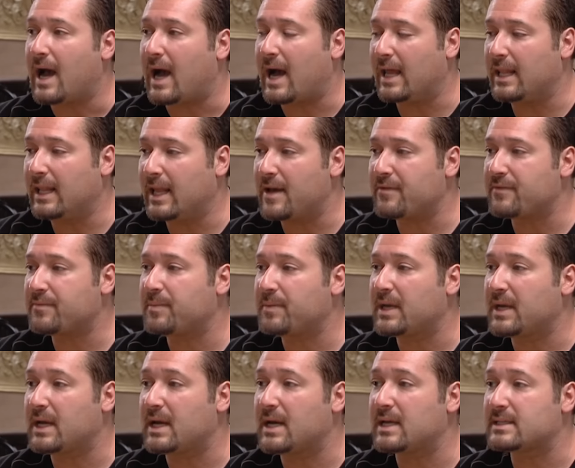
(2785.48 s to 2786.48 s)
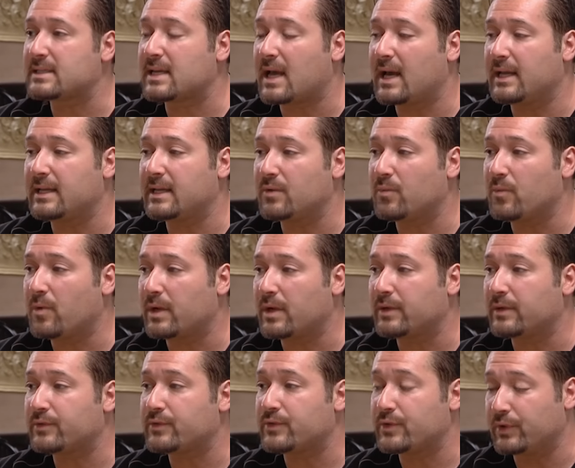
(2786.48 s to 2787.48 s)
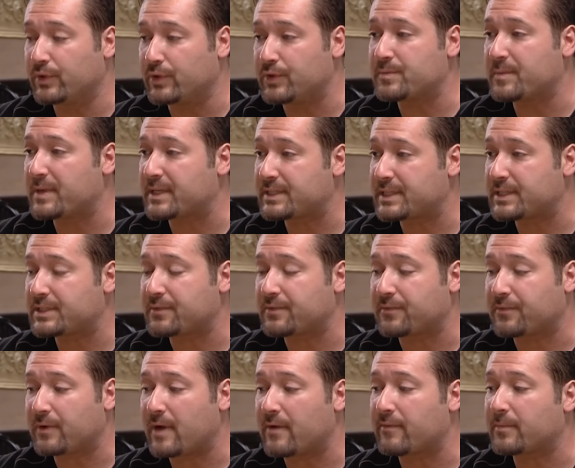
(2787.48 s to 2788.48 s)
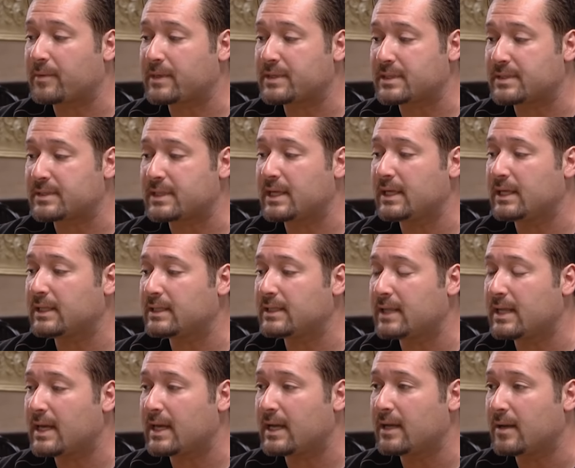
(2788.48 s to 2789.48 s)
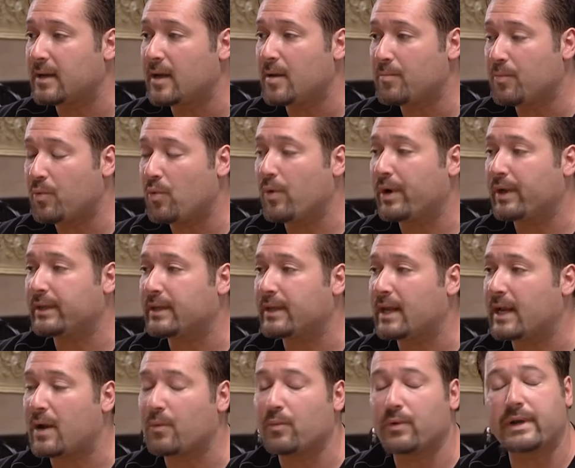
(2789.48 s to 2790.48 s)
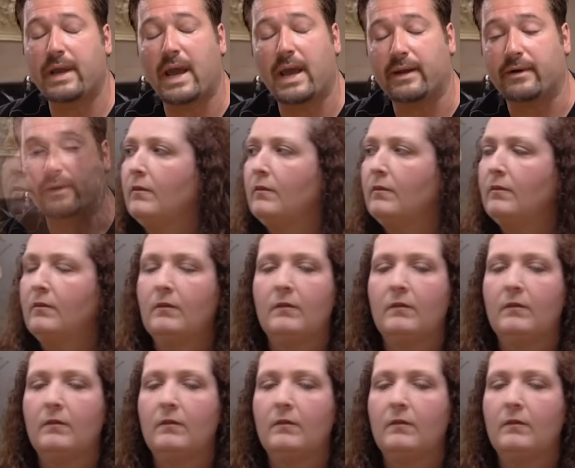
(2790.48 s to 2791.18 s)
I left because I didn't want to lose my sister forever because I was getting to that point that I would hate her.